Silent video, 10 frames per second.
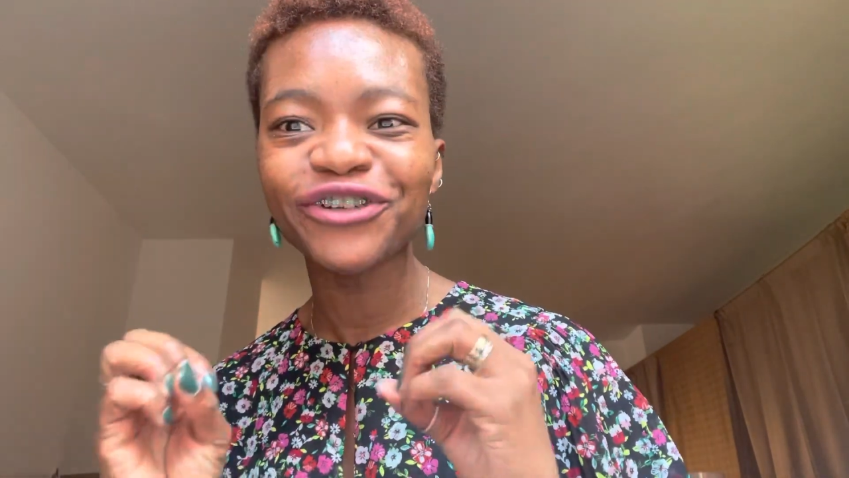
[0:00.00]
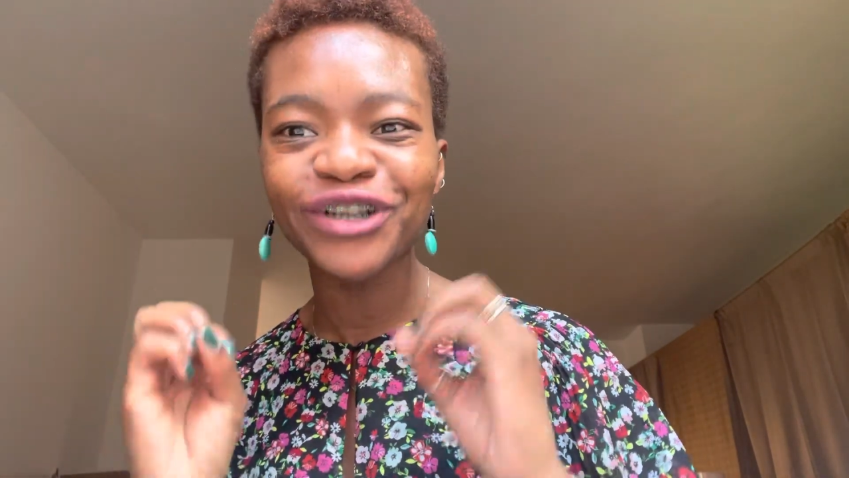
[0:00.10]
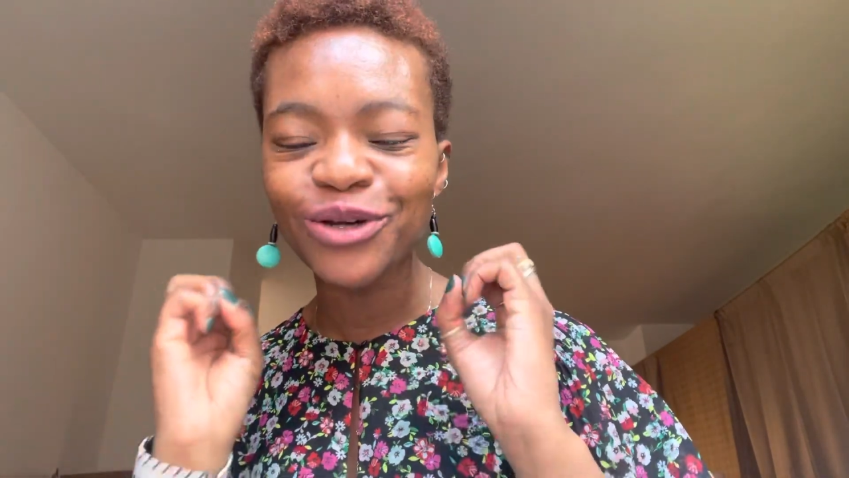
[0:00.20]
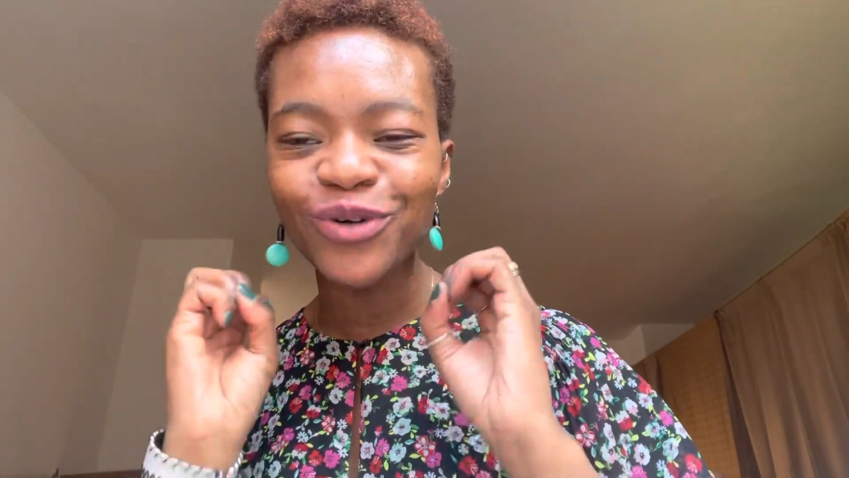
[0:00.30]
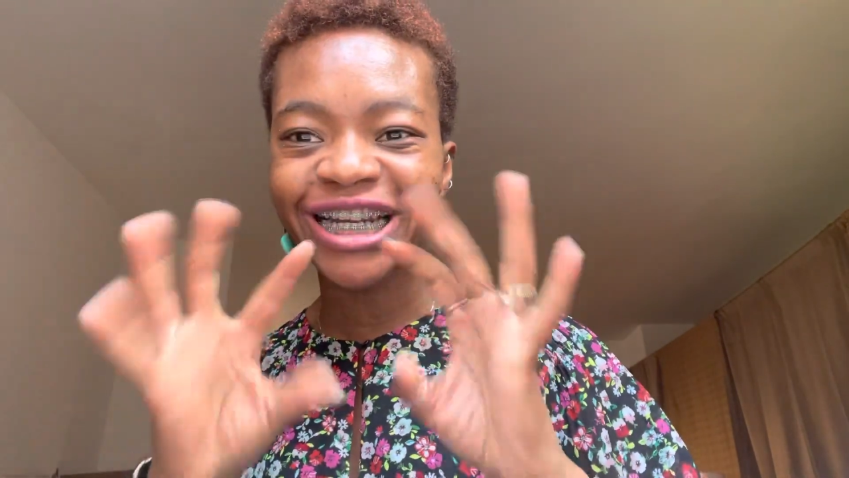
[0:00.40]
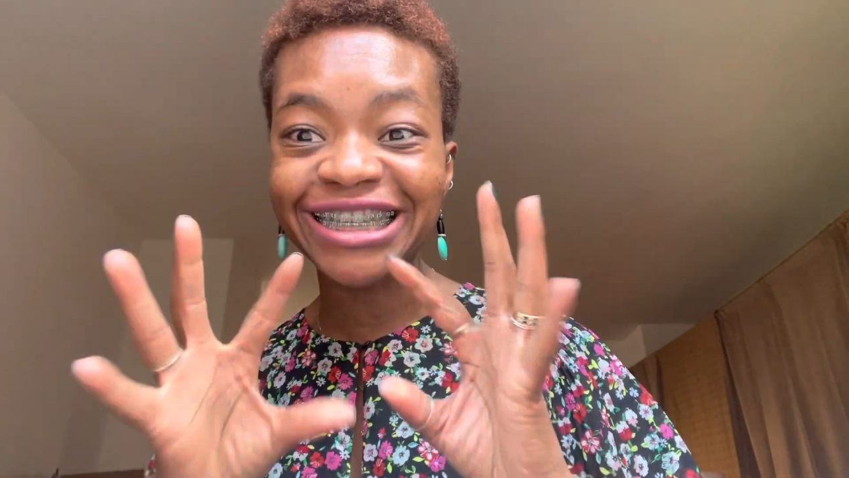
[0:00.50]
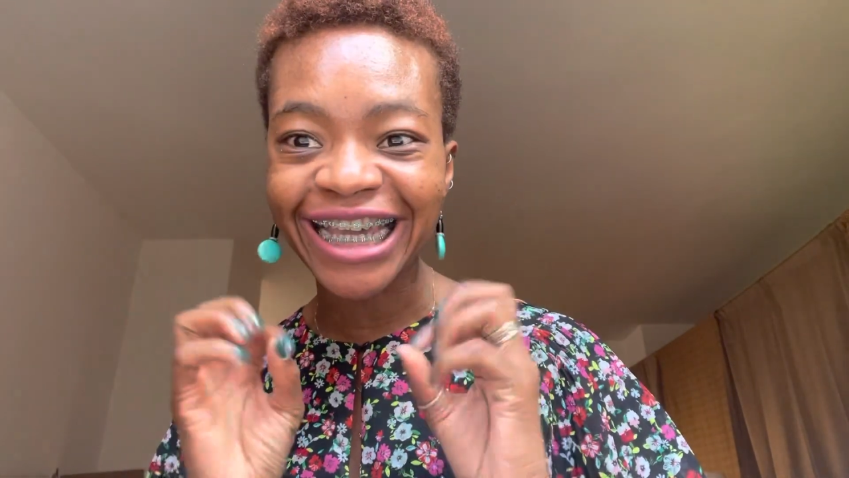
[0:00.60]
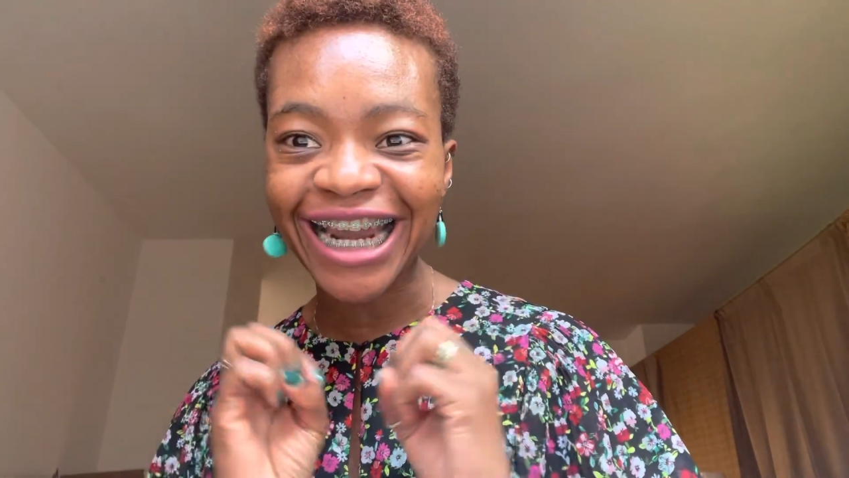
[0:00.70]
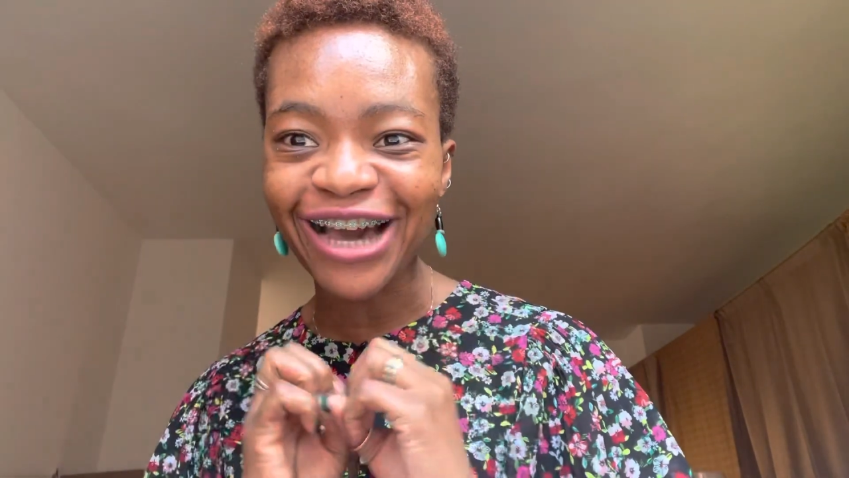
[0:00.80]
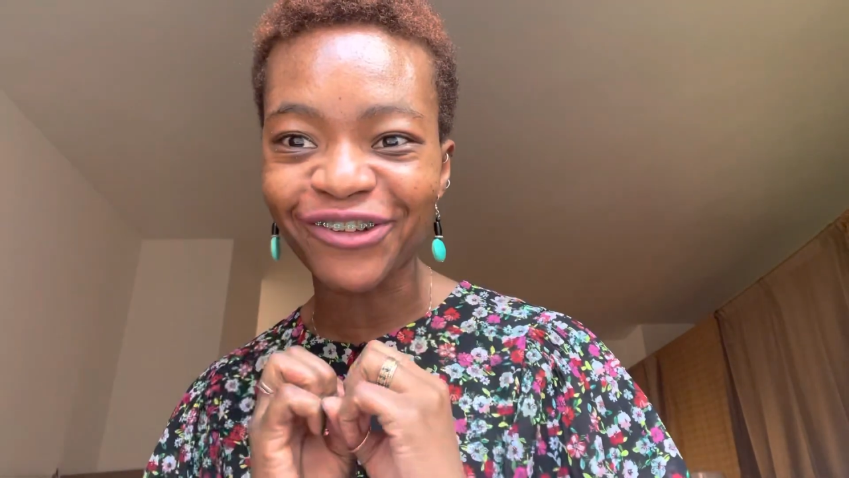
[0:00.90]
really wanted to
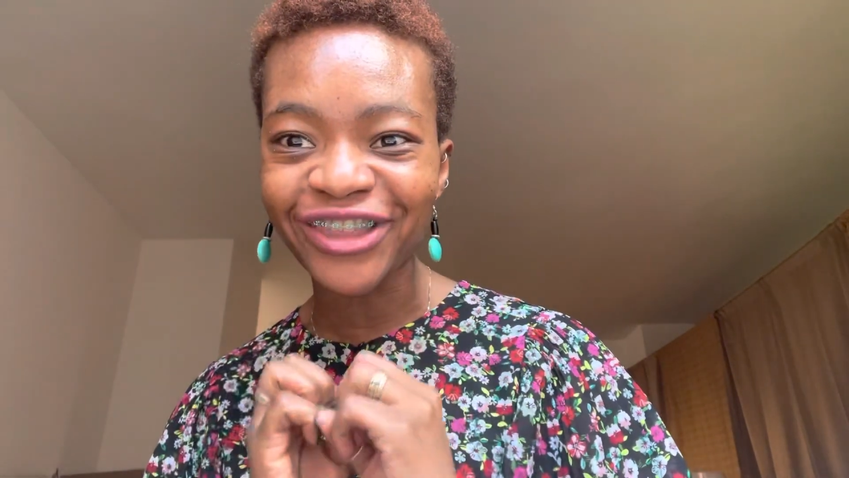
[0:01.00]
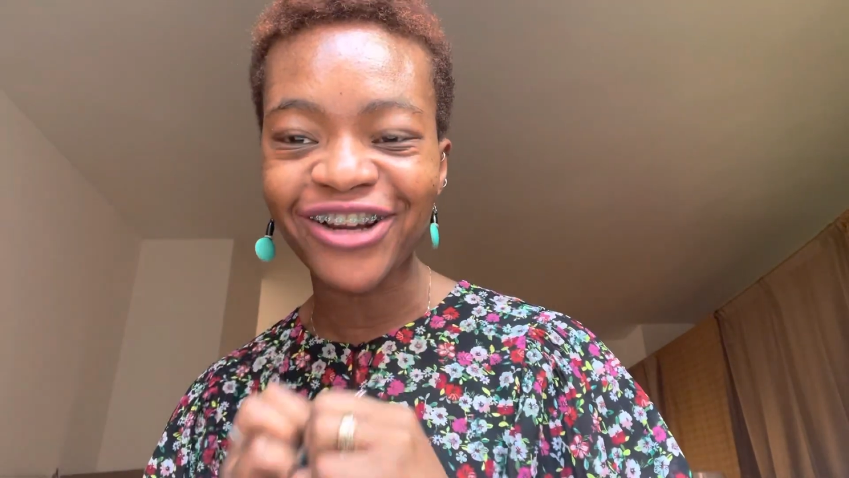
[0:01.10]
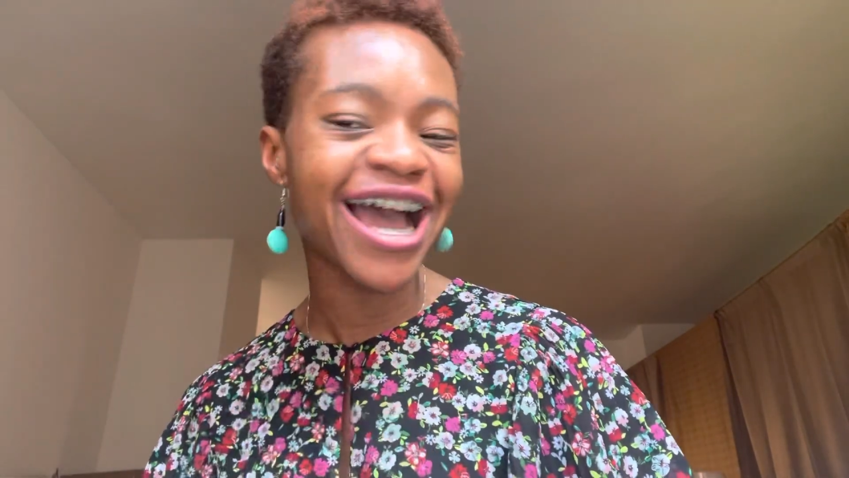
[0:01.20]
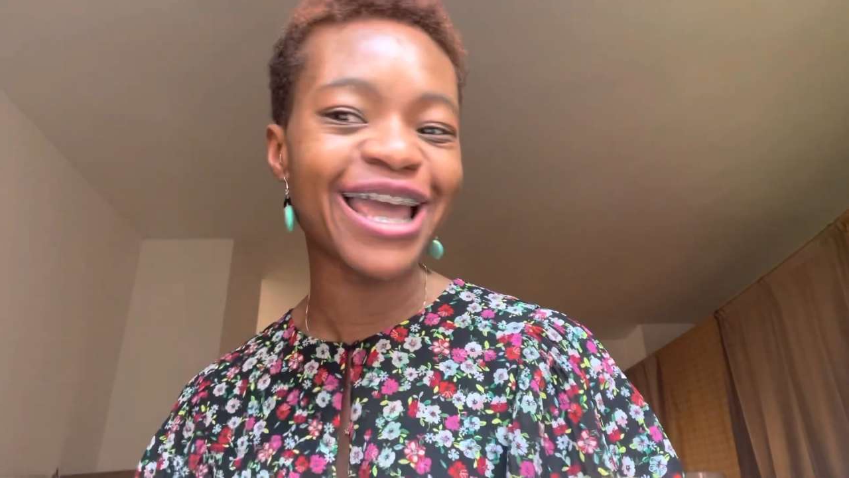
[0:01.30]
get out there,